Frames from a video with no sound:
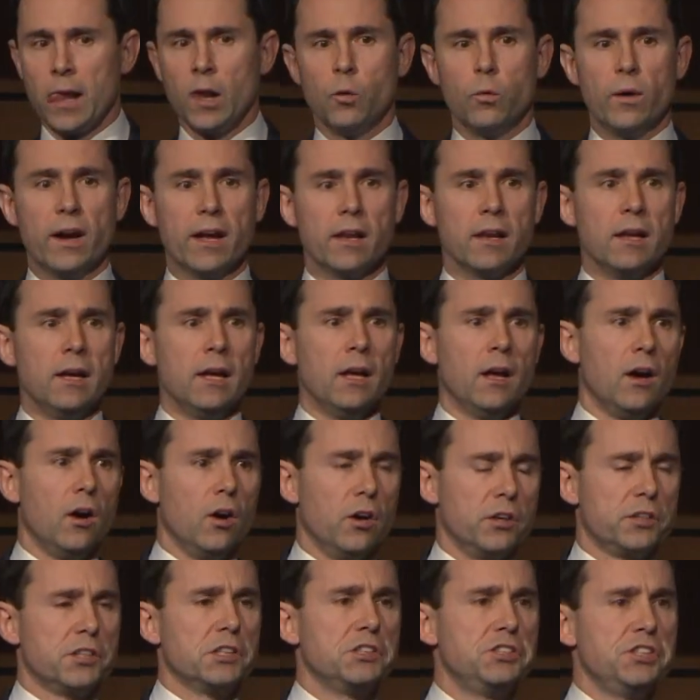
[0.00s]
Well,
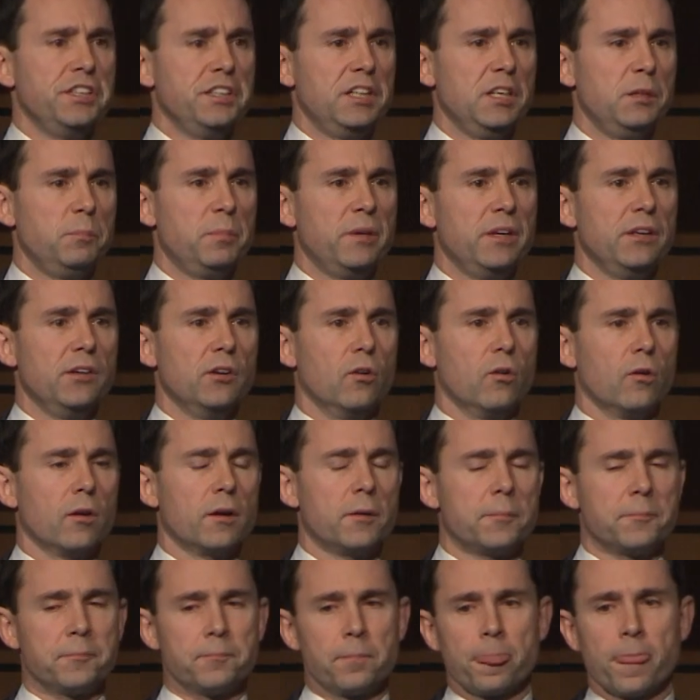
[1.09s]
under
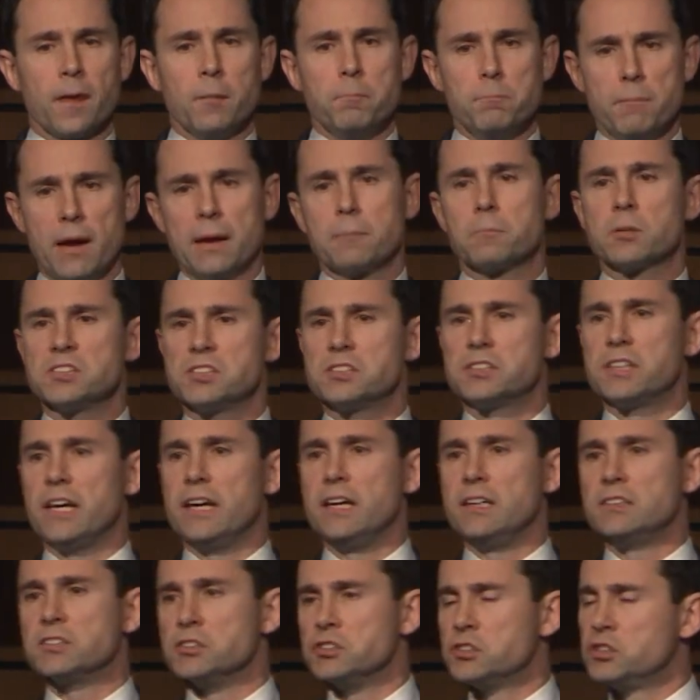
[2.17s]
GDPR, member
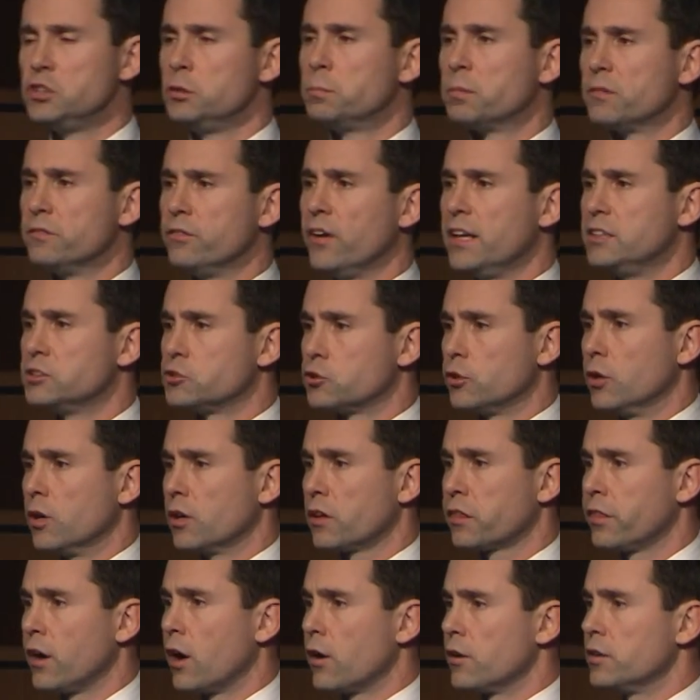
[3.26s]
states and supervisory
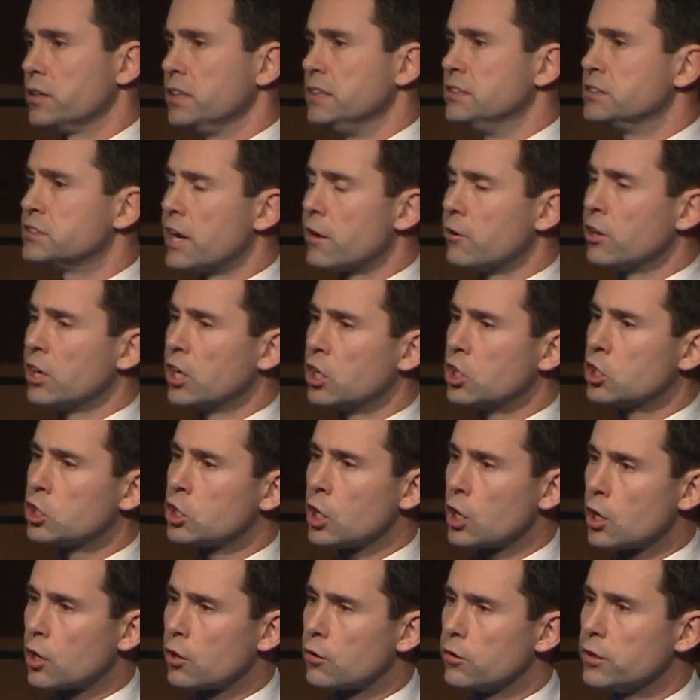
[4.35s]
authorities, they're
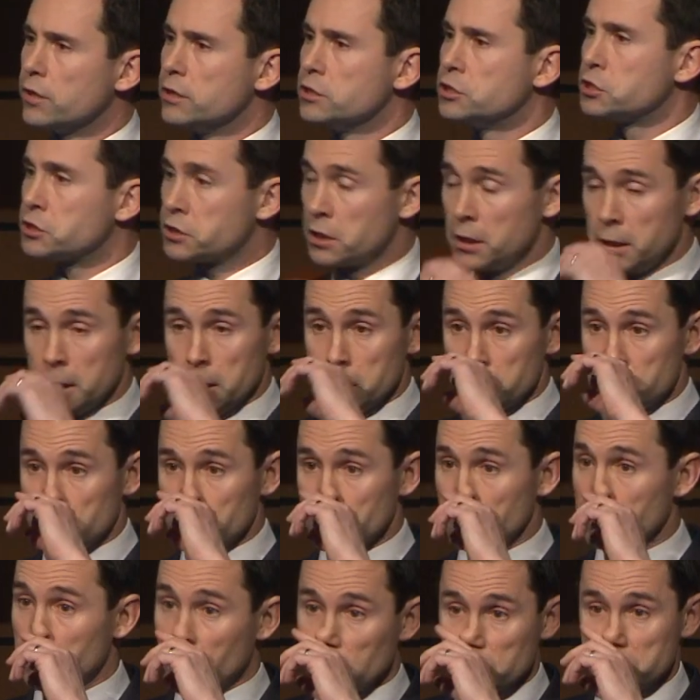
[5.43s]
encouraged
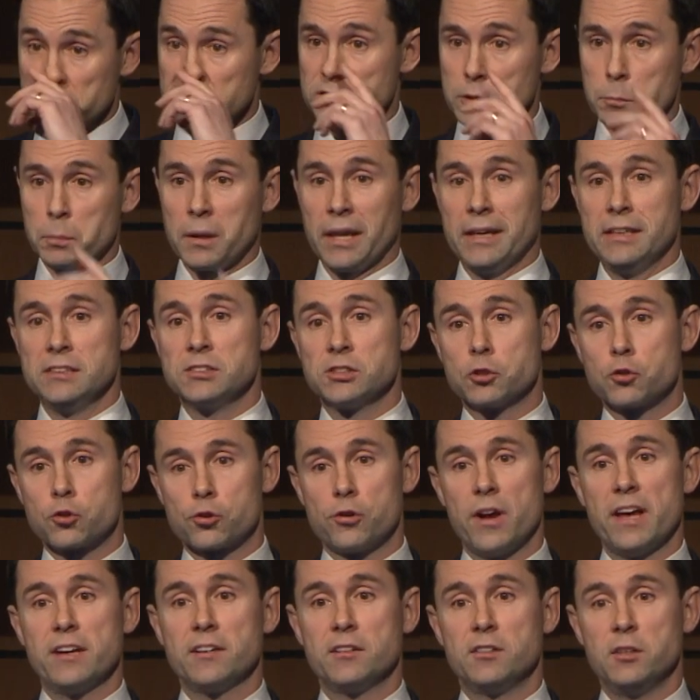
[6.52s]
to put into place
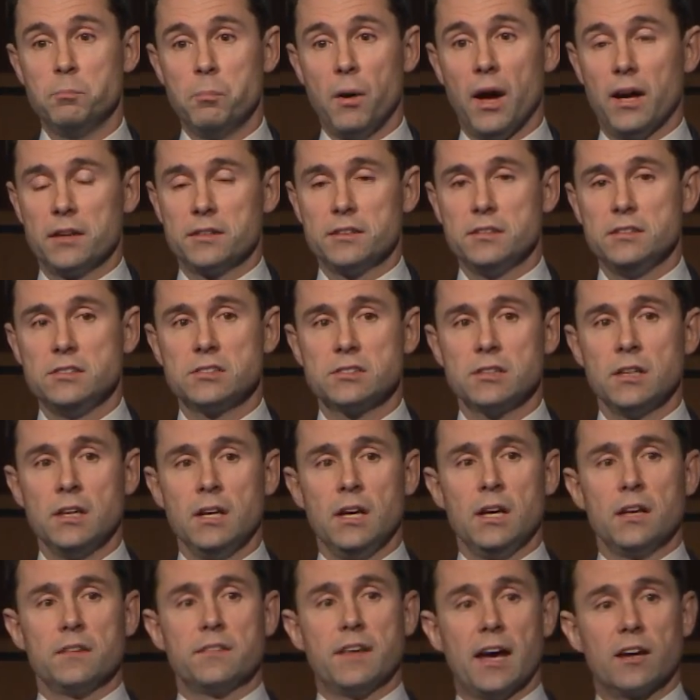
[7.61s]
accredited bodies
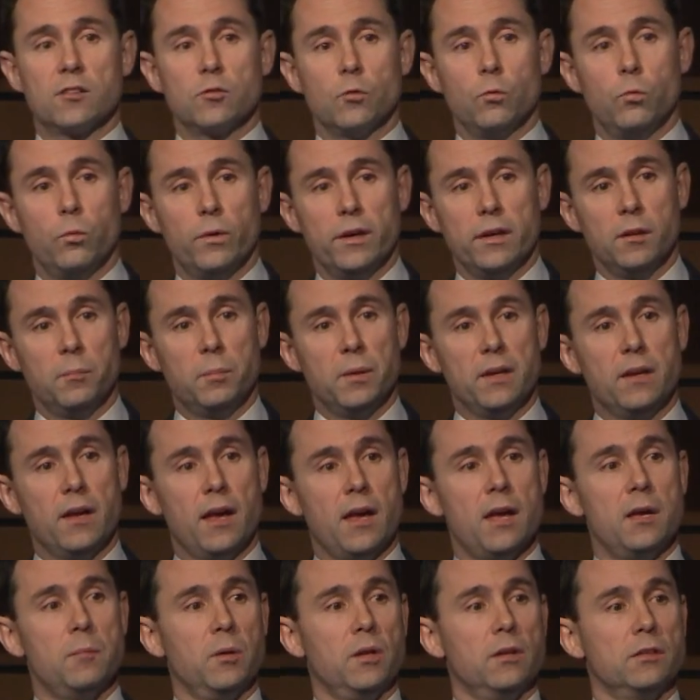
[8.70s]
that will be
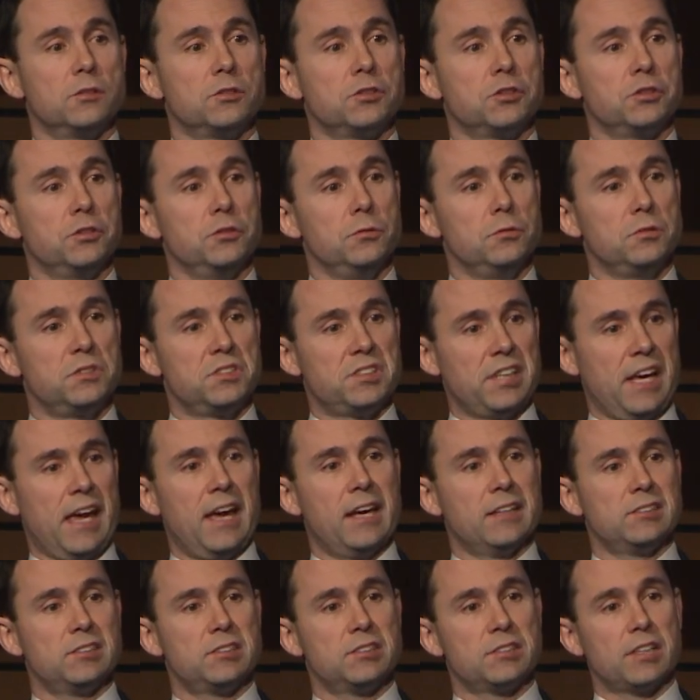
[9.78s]
able to
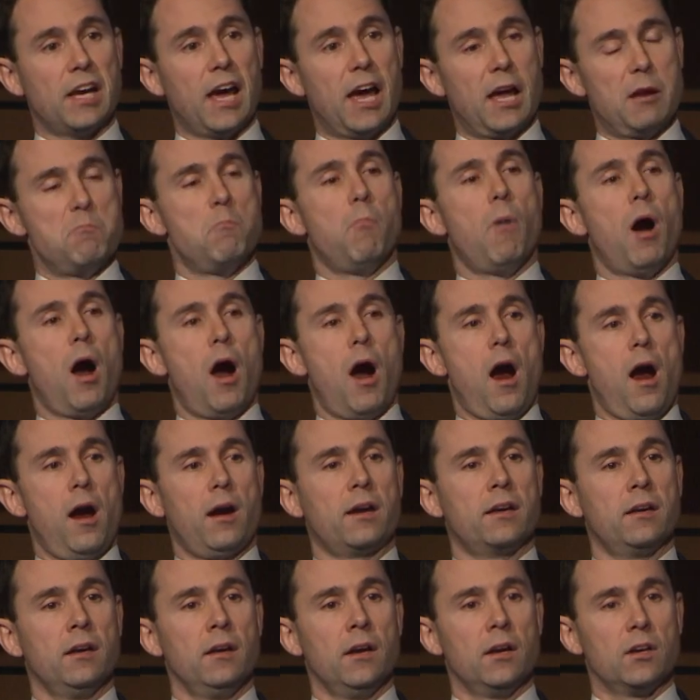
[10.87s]
test and
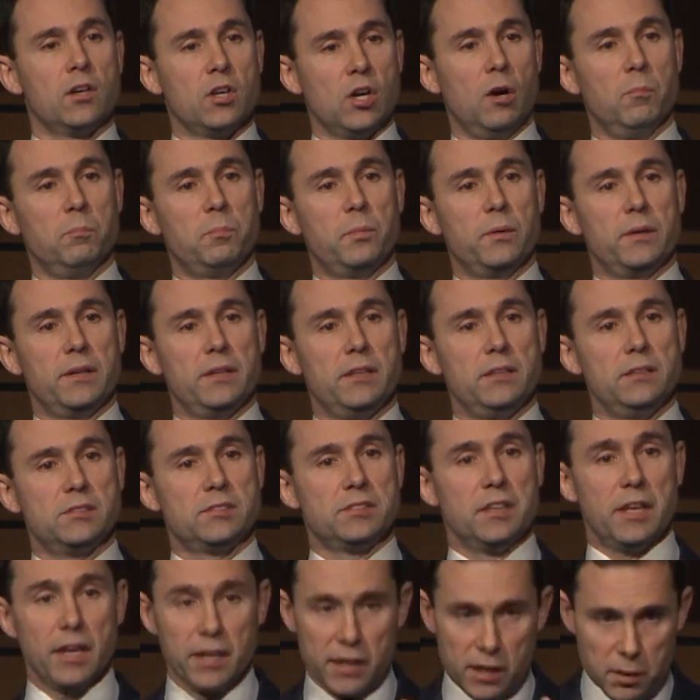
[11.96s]
mark
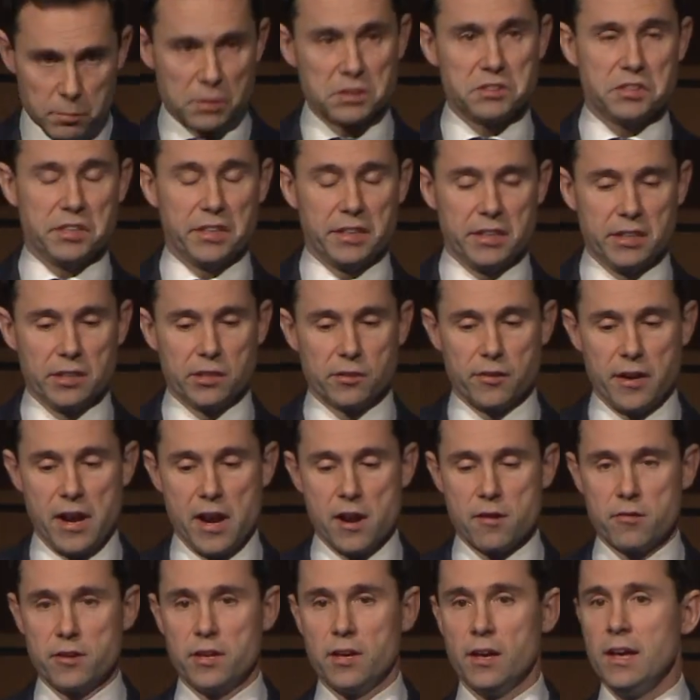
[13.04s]
companies in a particular
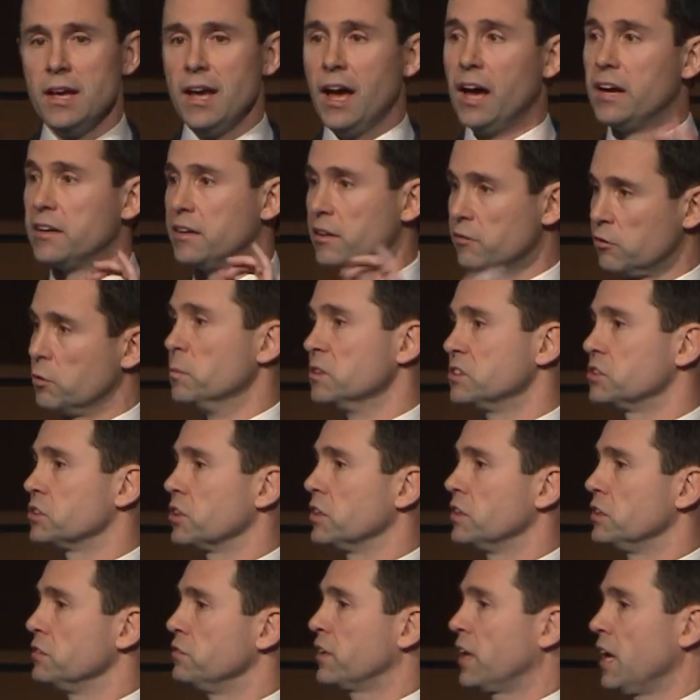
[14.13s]
area and give them a
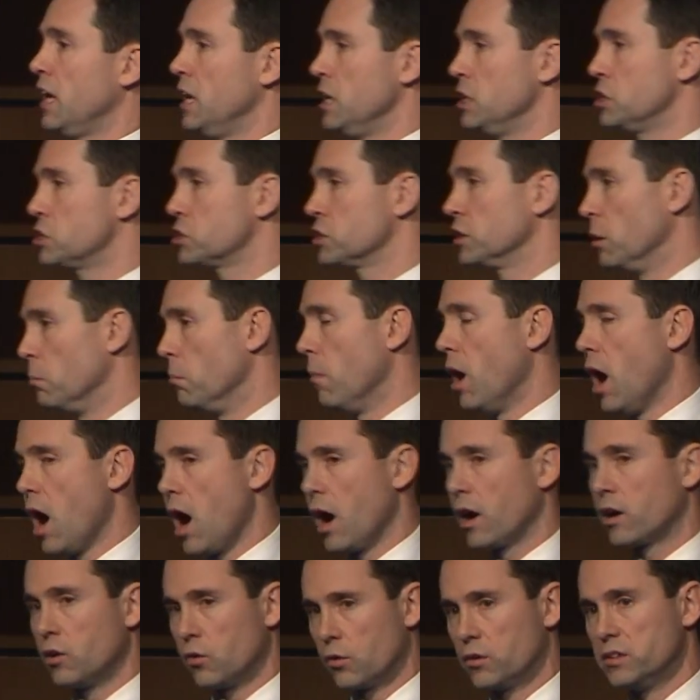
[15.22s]
certification, a
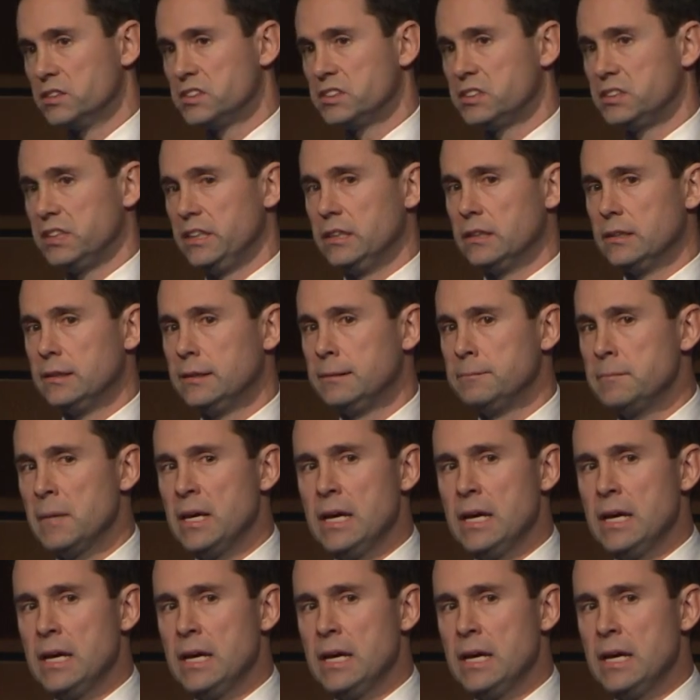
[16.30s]
mark, or a seal.